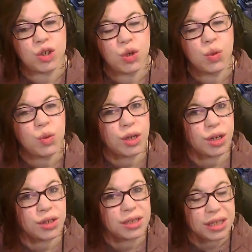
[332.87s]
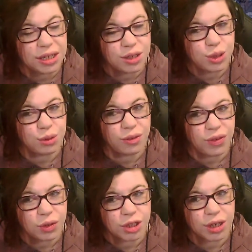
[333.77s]
two turns into the
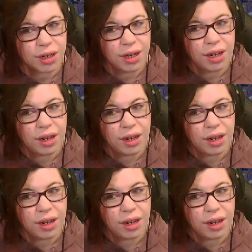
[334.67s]
future.